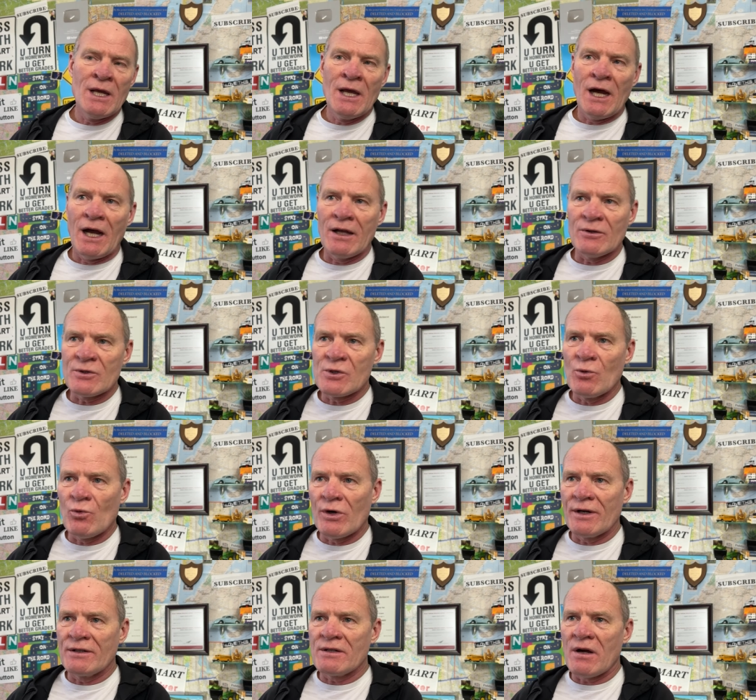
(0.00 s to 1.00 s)
I also
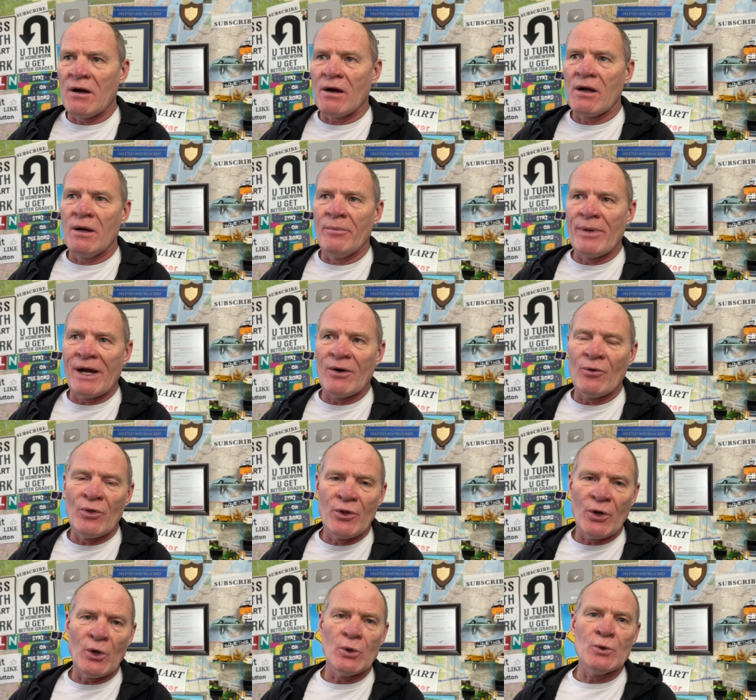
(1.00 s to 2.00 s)
want to talk about
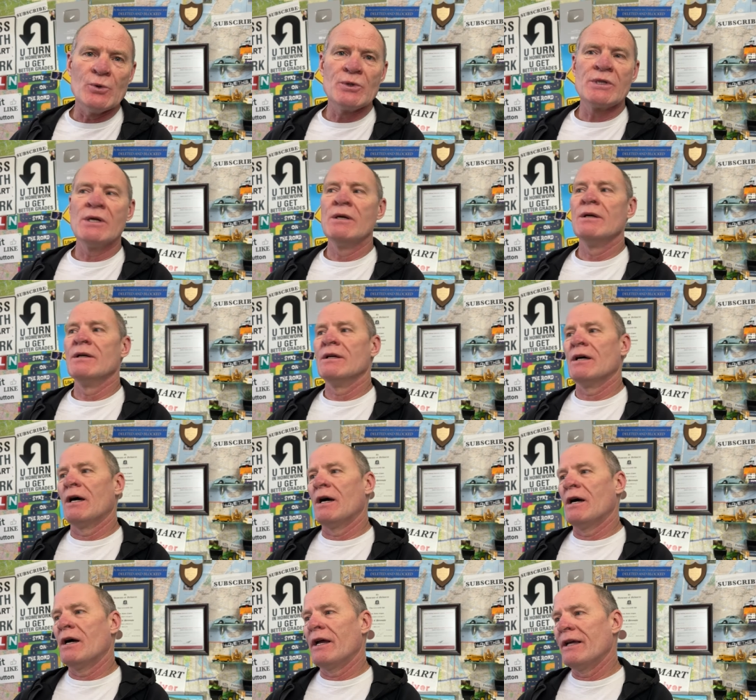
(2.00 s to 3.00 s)
those
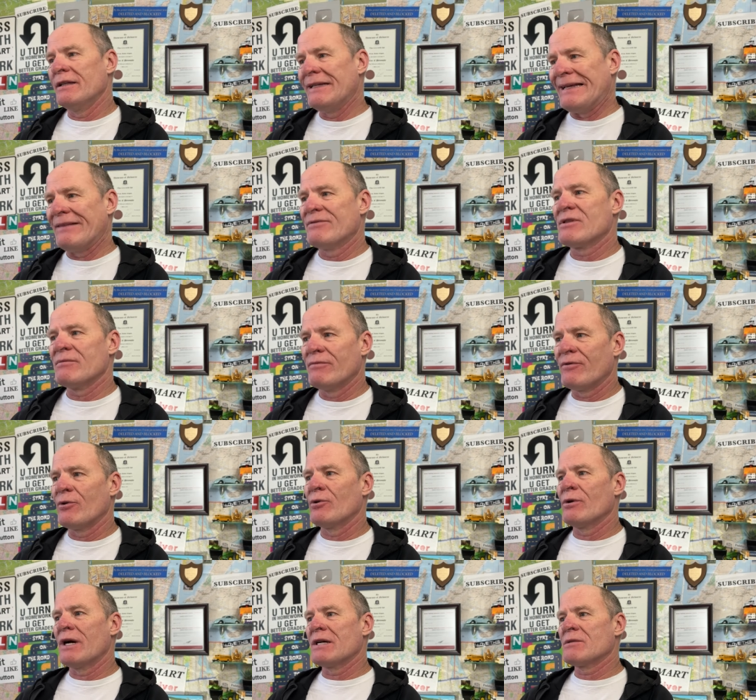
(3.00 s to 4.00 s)
uh, and give some
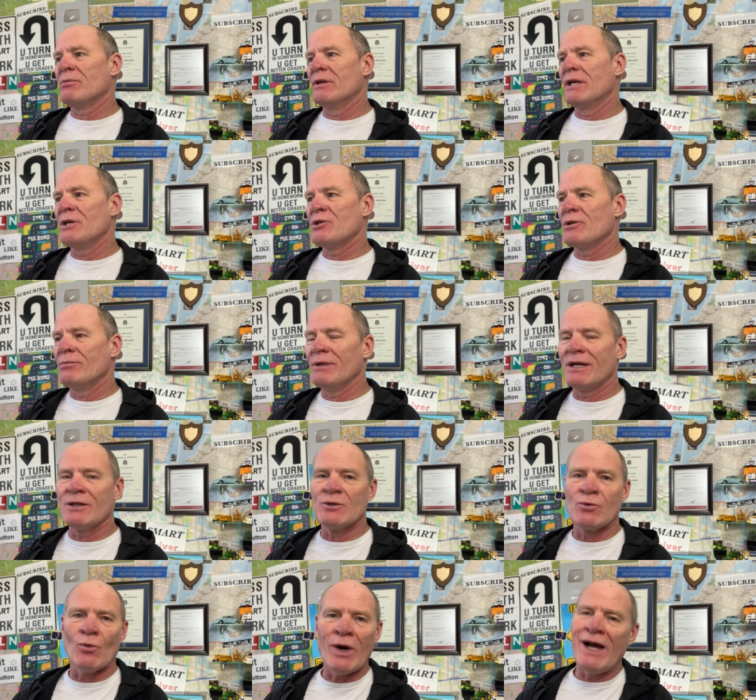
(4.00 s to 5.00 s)
further explanation because,
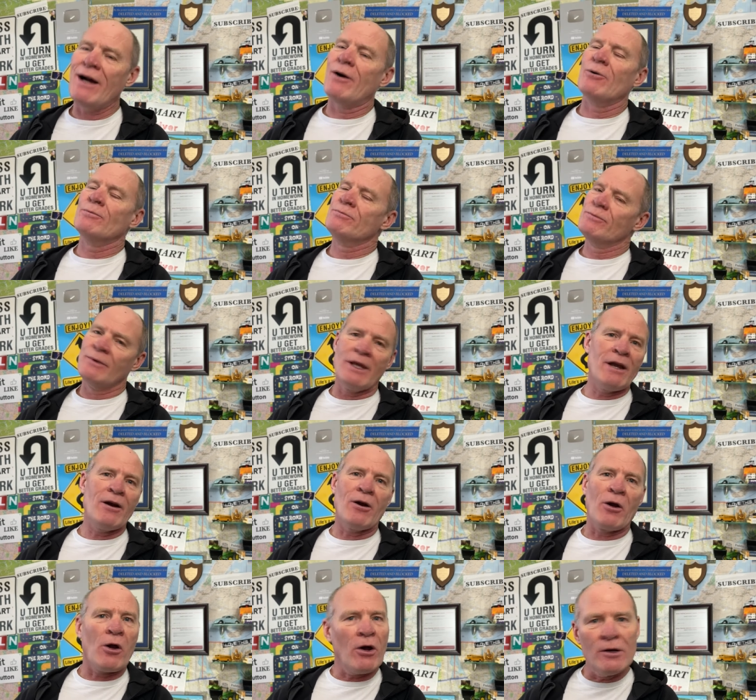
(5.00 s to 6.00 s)
wow, they are
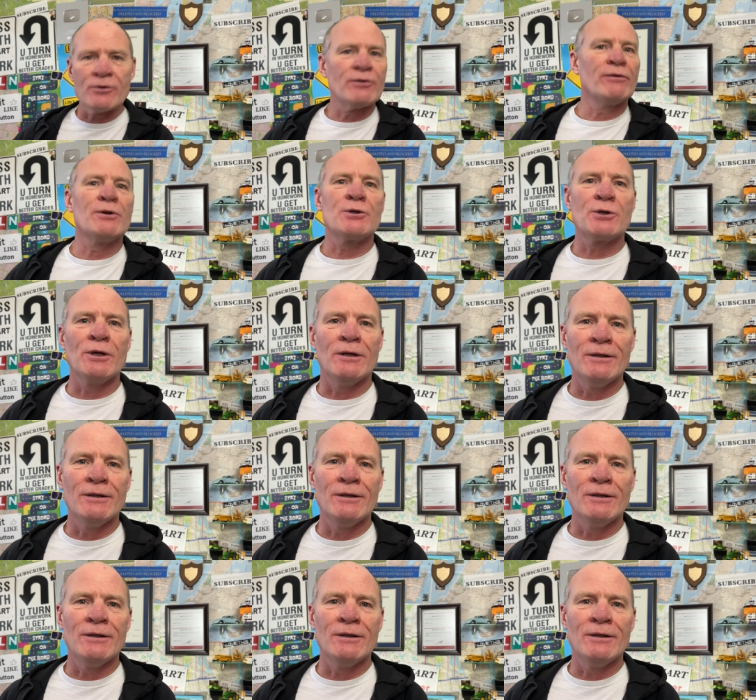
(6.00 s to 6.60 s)
controversial.